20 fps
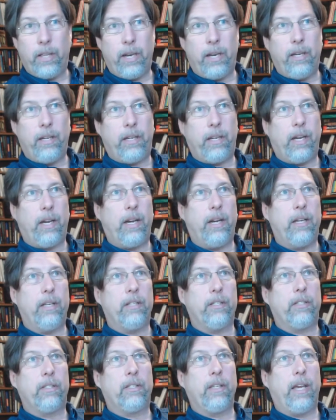than it
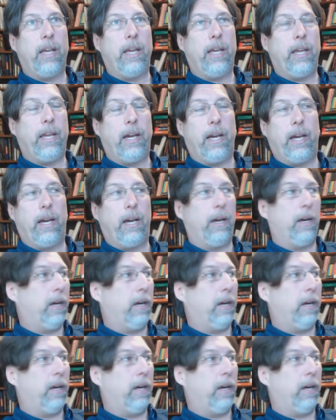does a